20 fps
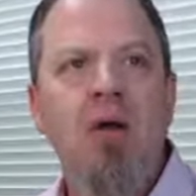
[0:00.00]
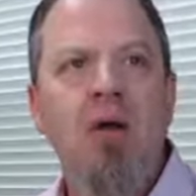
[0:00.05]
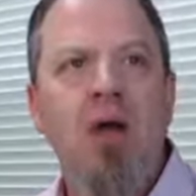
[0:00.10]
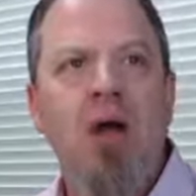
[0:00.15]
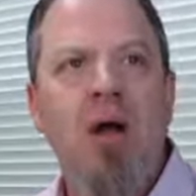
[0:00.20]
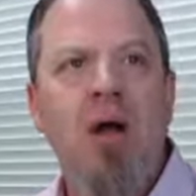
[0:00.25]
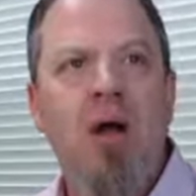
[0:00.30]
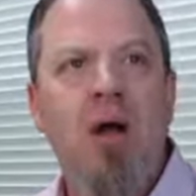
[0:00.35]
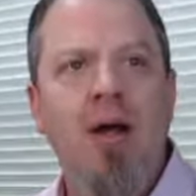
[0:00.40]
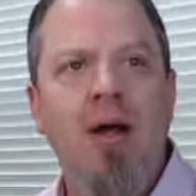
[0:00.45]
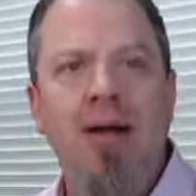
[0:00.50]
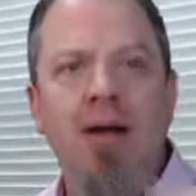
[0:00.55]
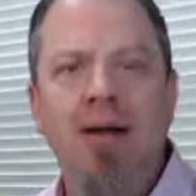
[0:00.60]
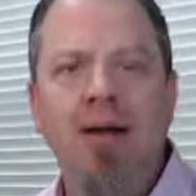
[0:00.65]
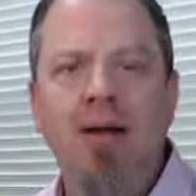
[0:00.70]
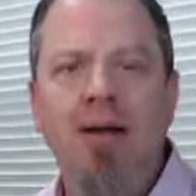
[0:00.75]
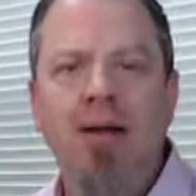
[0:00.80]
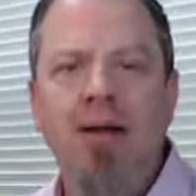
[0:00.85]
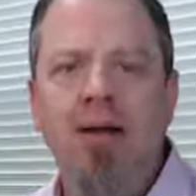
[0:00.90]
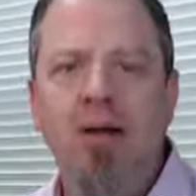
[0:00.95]
an
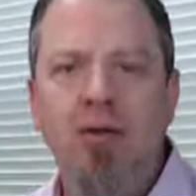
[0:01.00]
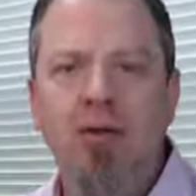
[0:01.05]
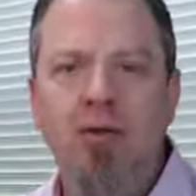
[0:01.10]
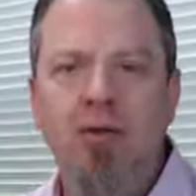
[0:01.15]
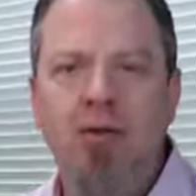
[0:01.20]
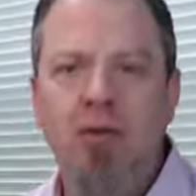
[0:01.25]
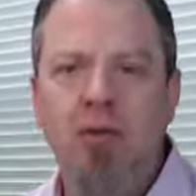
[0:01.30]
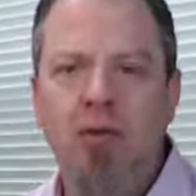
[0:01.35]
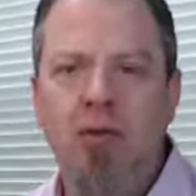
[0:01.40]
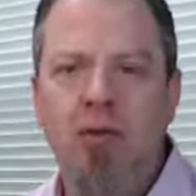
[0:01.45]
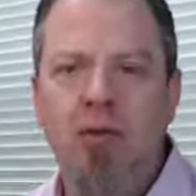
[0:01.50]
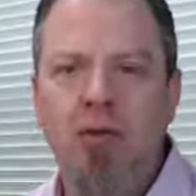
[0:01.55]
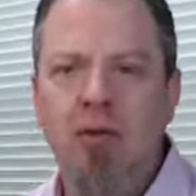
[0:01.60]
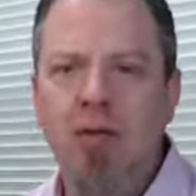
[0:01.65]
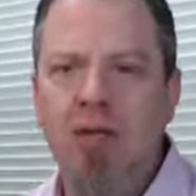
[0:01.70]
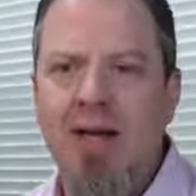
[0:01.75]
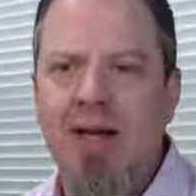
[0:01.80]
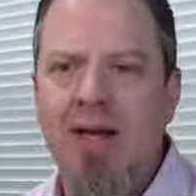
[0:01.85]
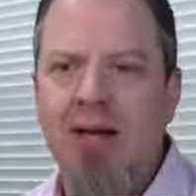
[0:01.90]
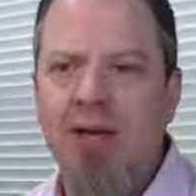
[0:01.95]
analytical tool
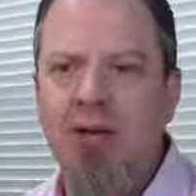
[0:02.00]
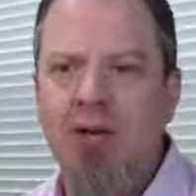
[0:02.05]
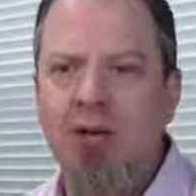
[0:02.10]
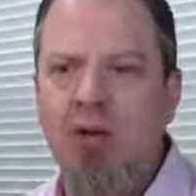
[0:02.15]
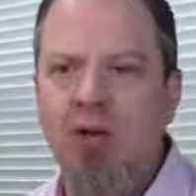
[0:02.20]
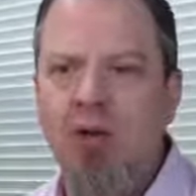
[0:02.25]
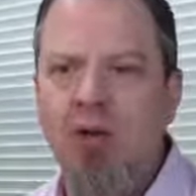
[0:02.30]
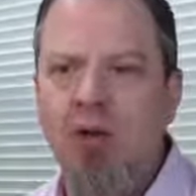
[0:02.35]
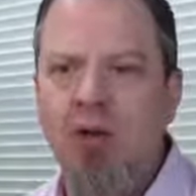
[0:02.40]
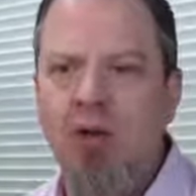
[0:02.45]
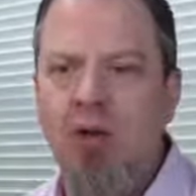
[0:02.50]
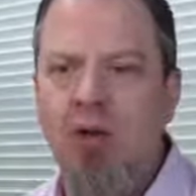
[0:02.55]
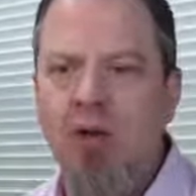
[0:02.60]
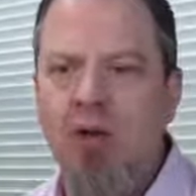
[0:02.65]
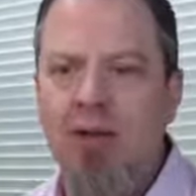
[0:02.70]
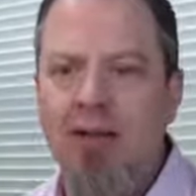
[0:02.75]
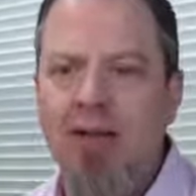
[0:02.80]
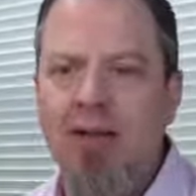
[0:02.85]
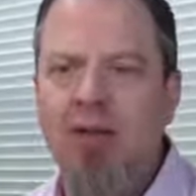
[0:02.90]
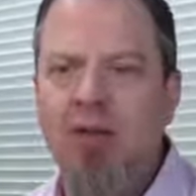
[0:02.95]
like
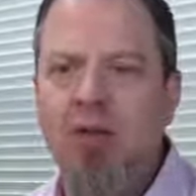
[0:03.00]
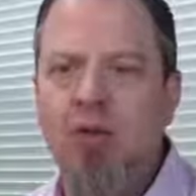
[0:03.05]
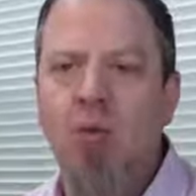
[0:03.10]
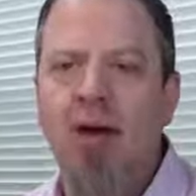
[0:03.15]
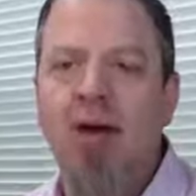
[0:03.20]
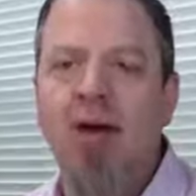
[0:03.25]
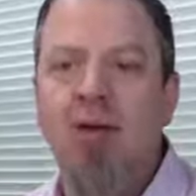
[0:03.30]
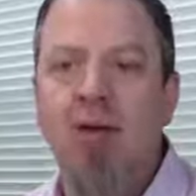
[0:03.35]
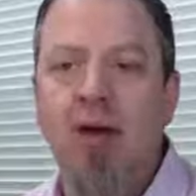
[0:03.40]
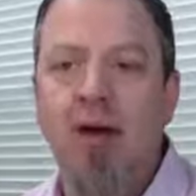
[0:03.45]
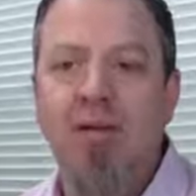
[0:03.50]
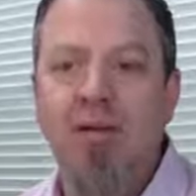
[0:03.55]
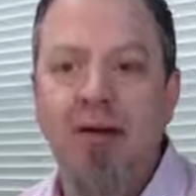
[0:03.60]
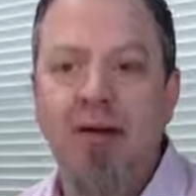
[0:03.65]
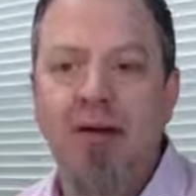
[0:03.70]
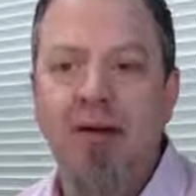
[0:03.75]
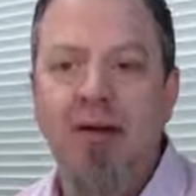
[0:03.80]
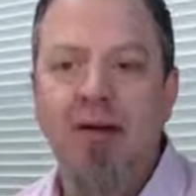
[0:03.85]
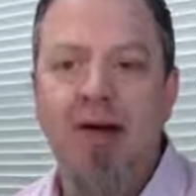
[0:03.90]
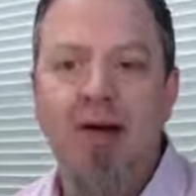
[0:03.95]

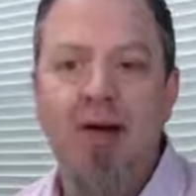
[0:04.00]
SquareLovin,